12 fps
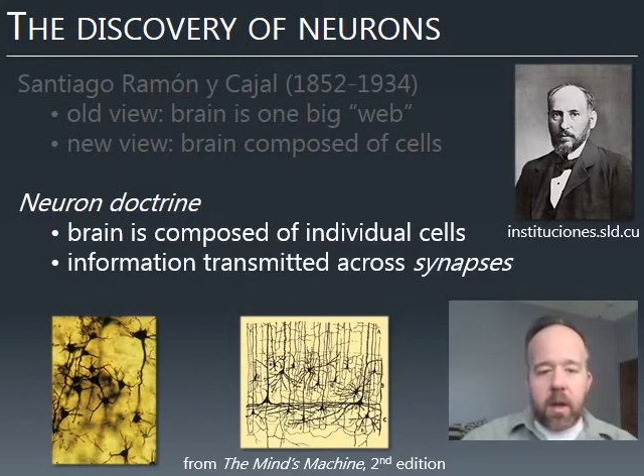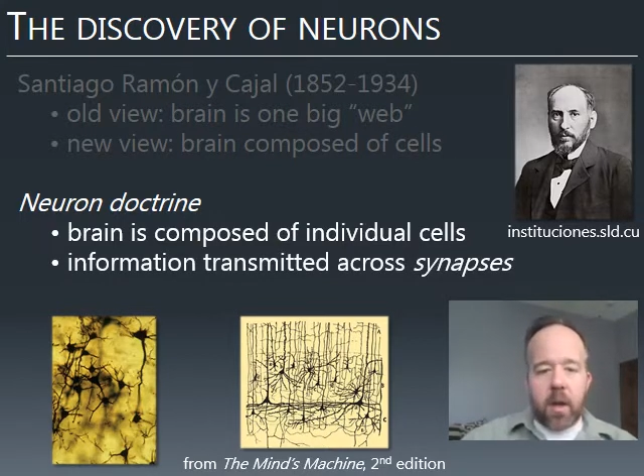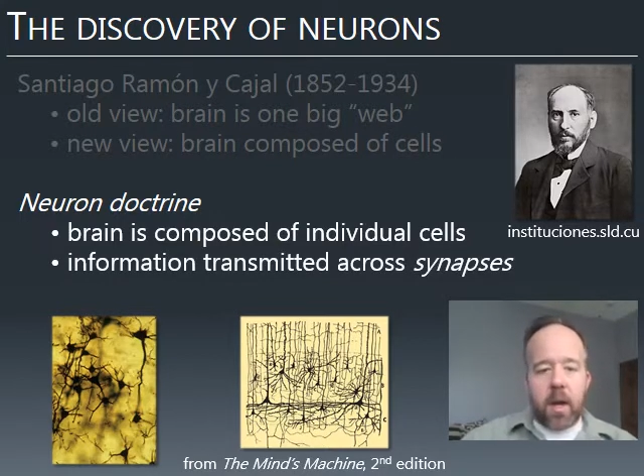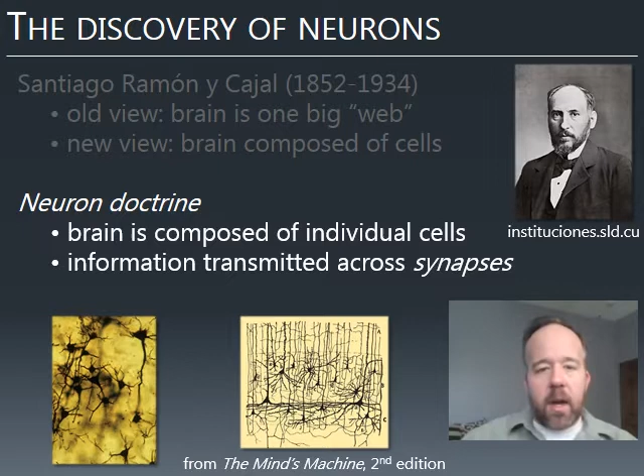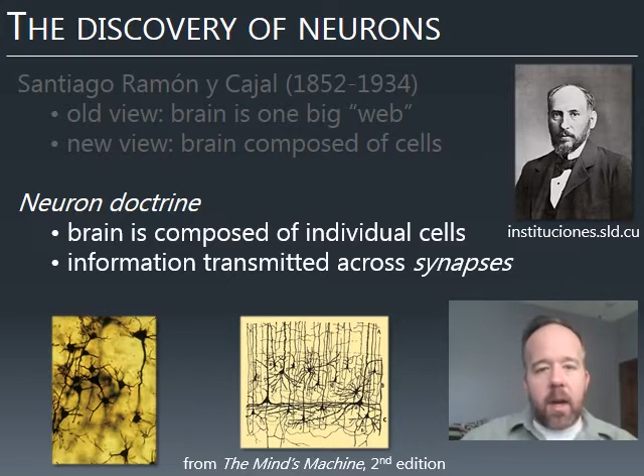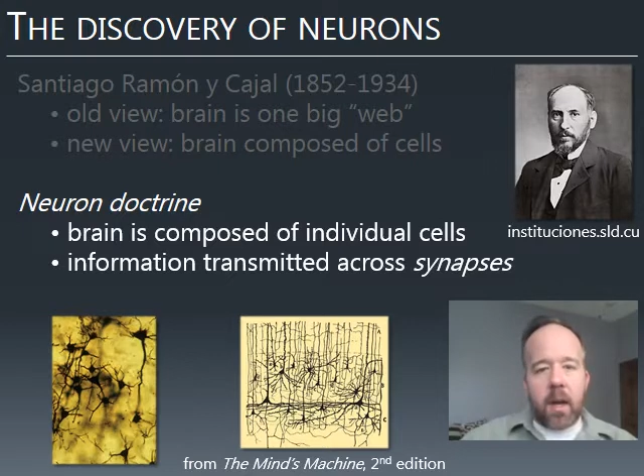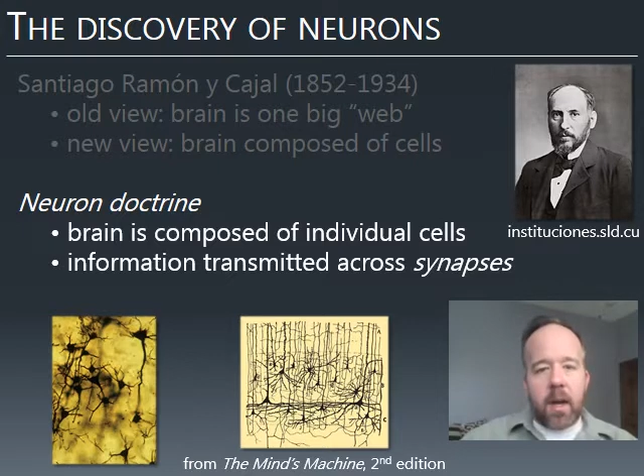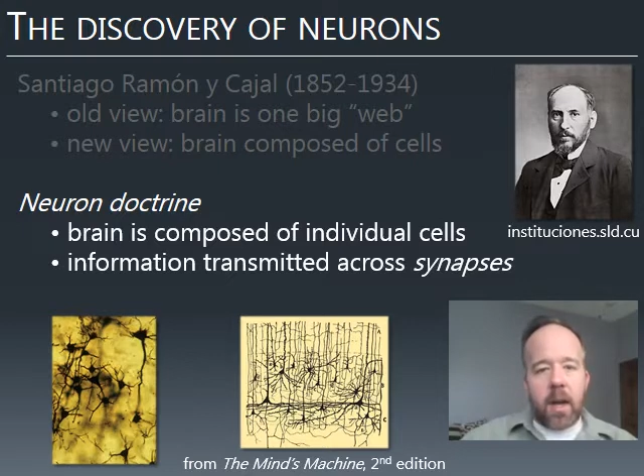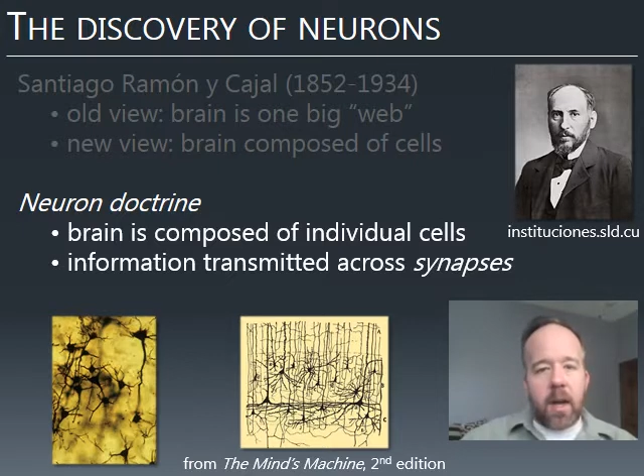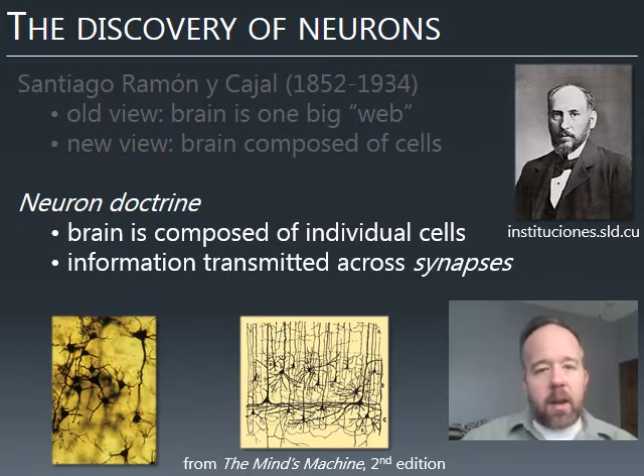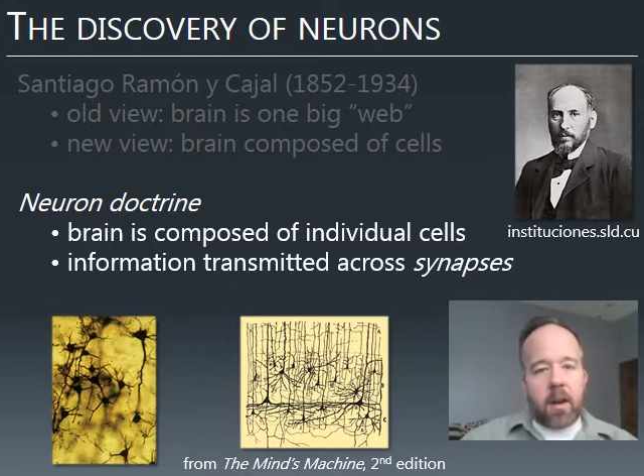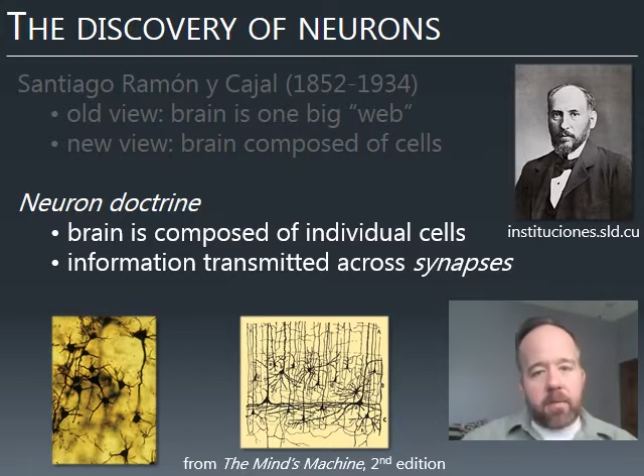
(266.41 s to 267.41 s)

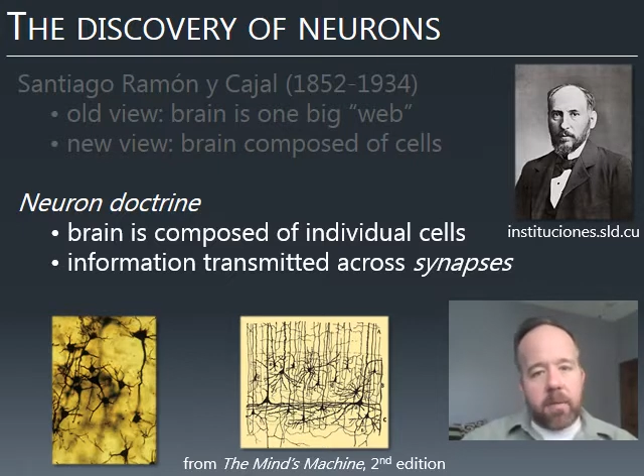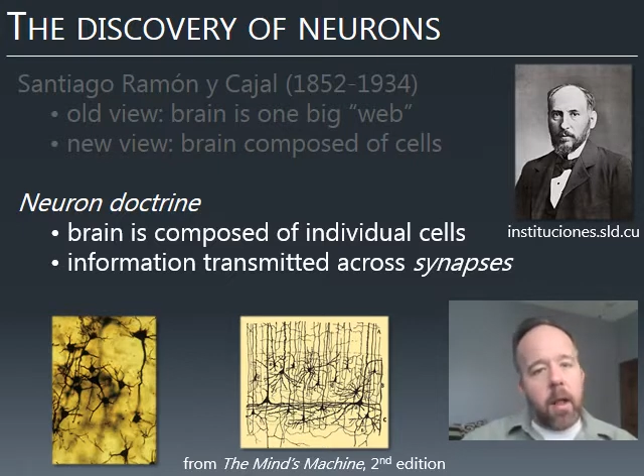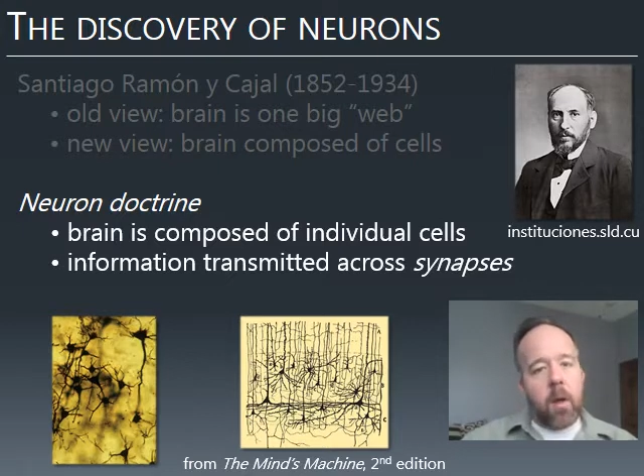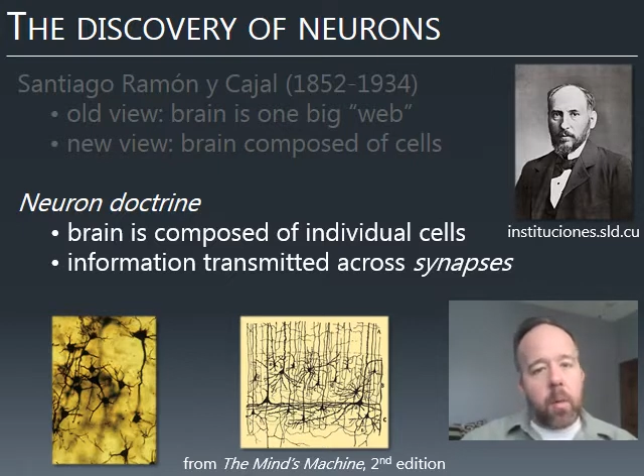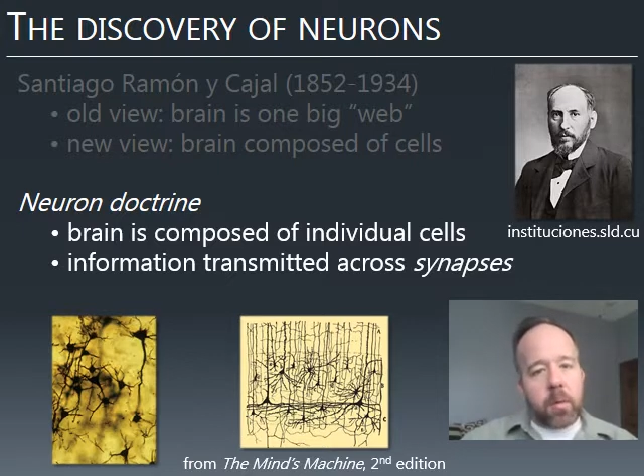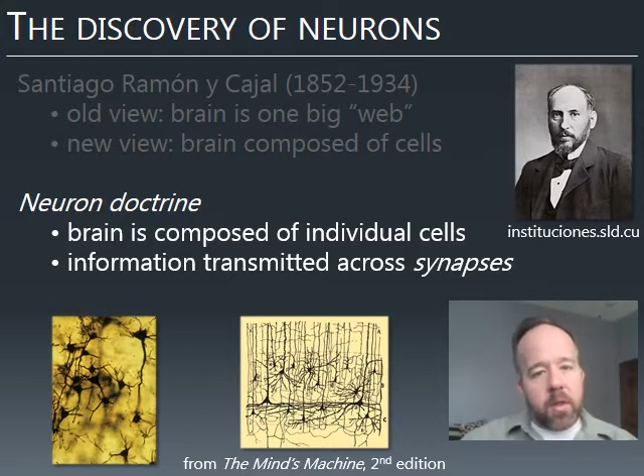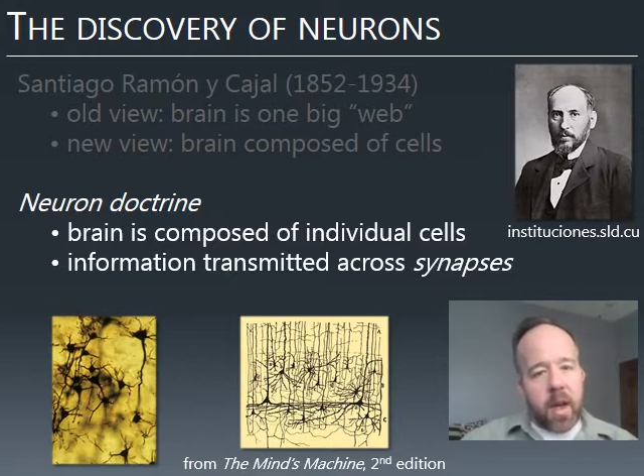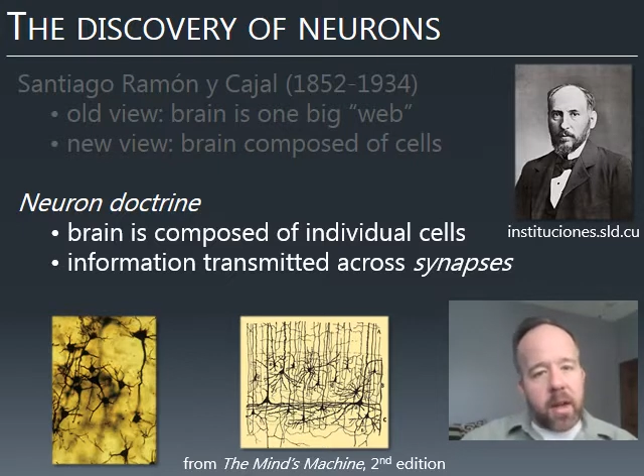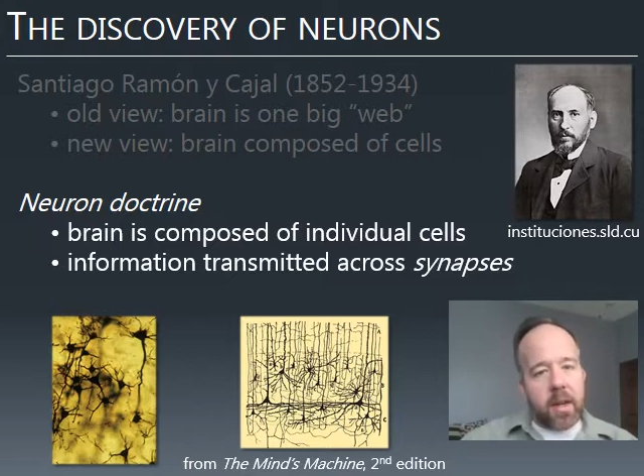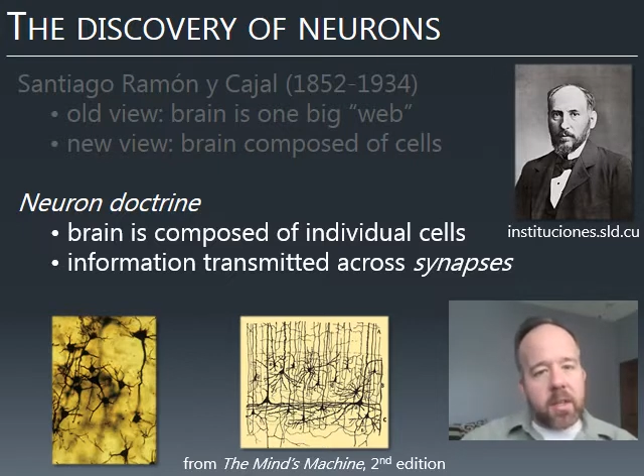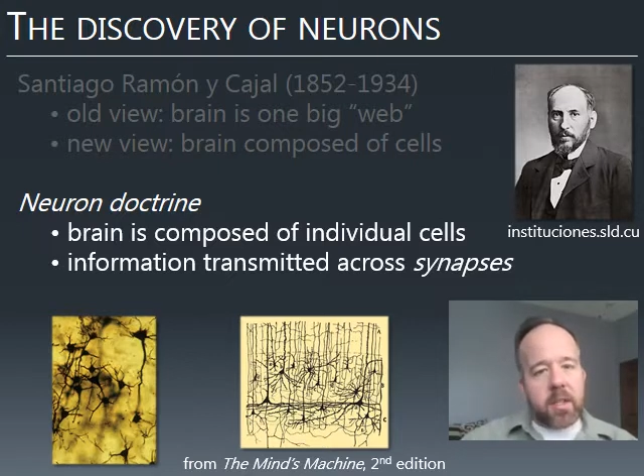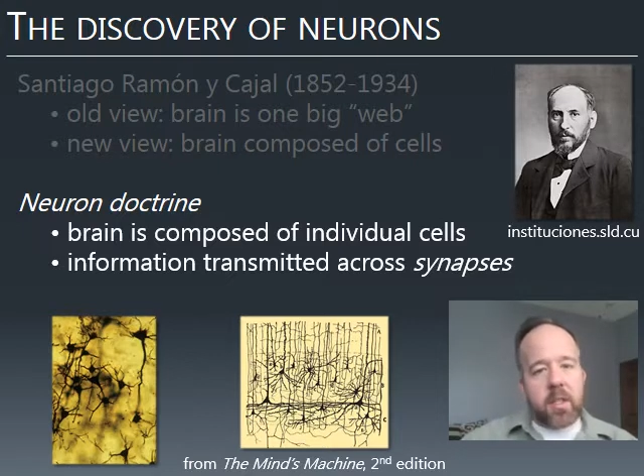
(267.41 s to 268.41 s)
And a follow-up to that
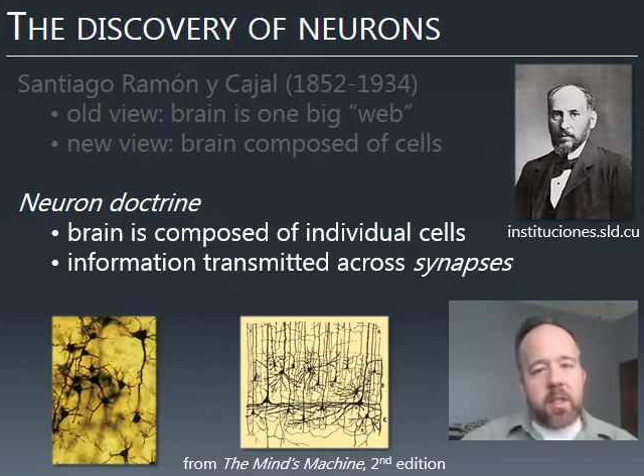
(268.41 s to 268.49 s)
is